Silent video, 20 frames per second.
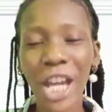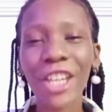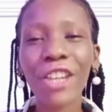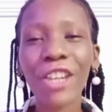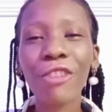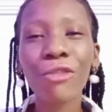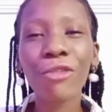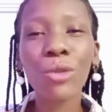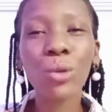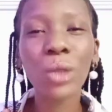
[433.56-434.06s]

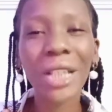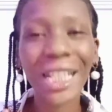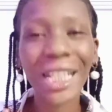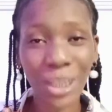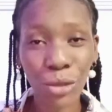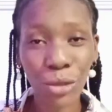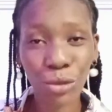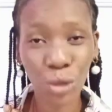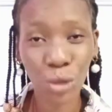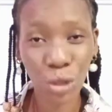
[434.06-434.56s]
if you learn
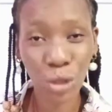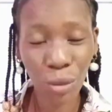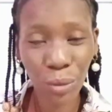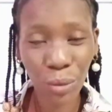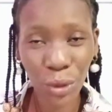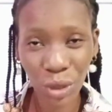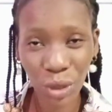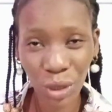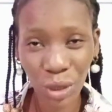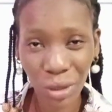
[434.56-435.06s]
how to curb
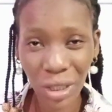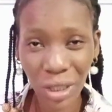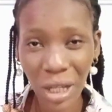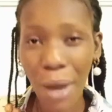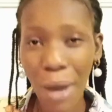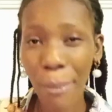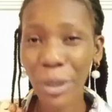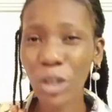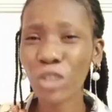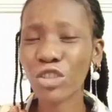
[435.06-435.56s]
your tongue.
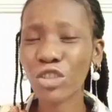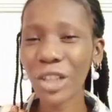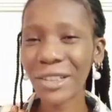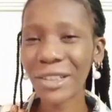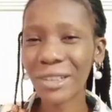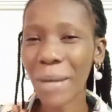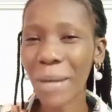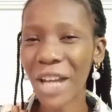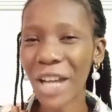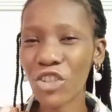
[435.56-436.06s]
Because
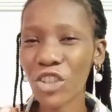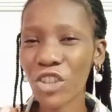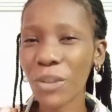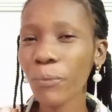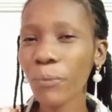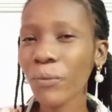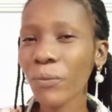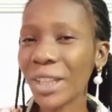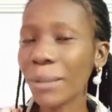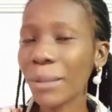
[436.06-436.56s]
just
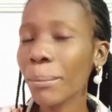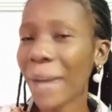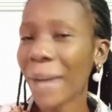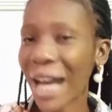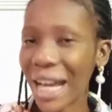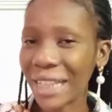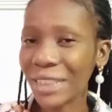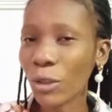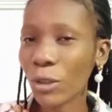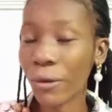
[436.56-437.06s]
imagine the
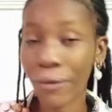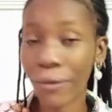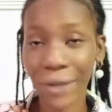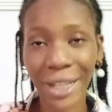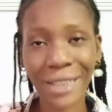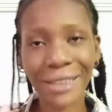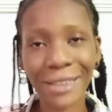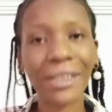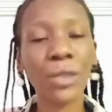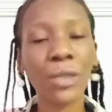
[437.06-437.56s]
man
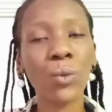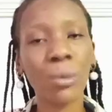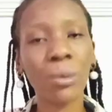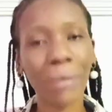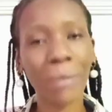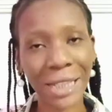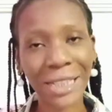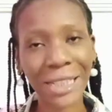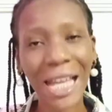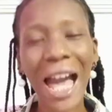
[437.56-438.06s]
offends the
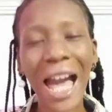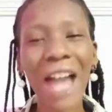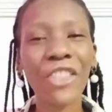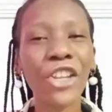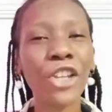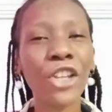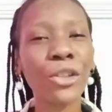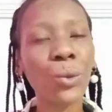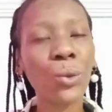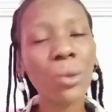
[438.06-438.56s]
woman, and
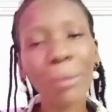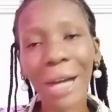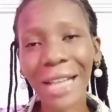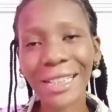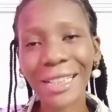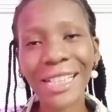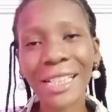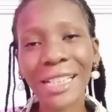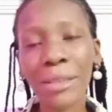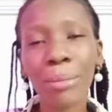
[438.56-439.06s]
then the
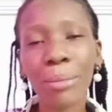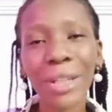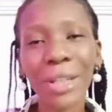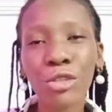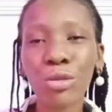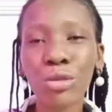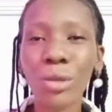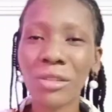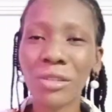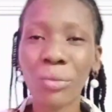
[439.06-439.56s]
woman, in a bid
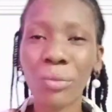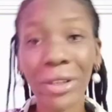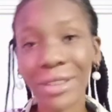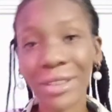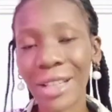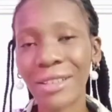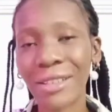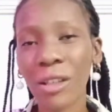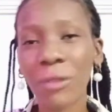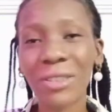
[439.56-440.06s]
to express
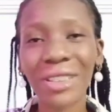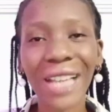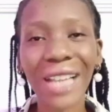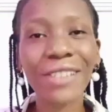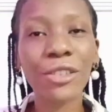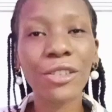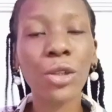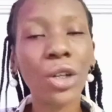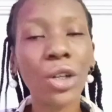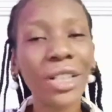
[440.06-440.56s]
herself,
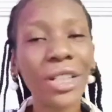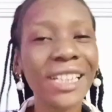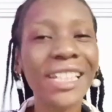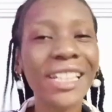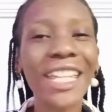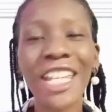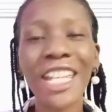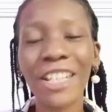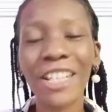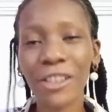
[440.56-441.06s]
starts
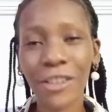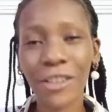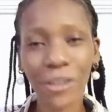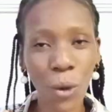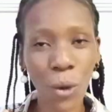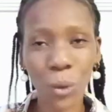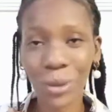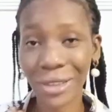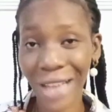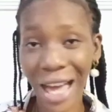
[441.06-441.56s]
hurling
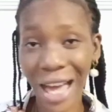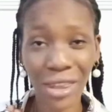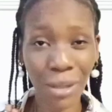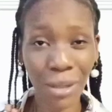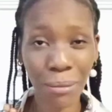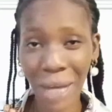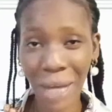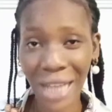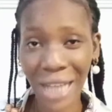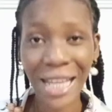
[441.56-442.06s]
insults at the
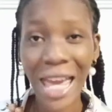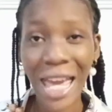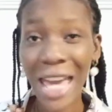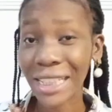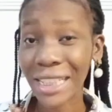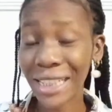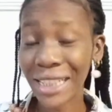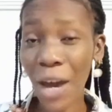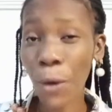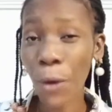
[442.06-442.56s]
man.
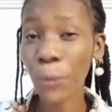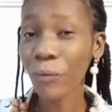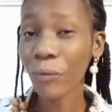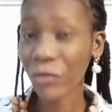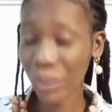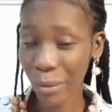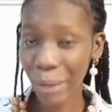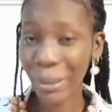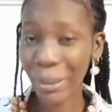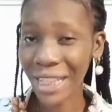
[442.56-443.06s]
Now
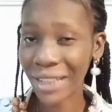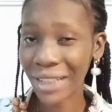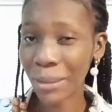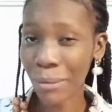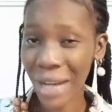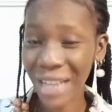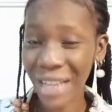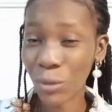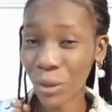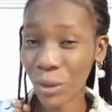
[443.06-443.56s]
remember that the
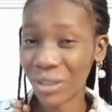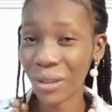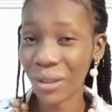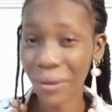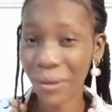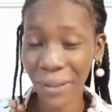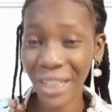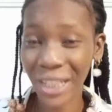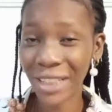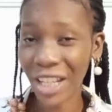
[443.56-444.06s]
man was the
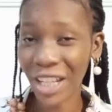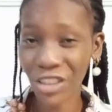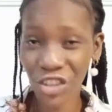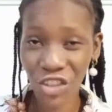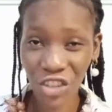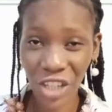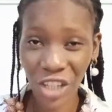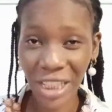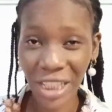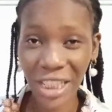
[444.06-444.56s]
offender
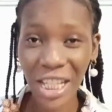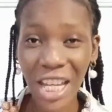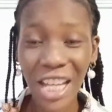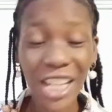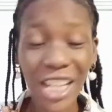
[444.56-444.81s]
initially.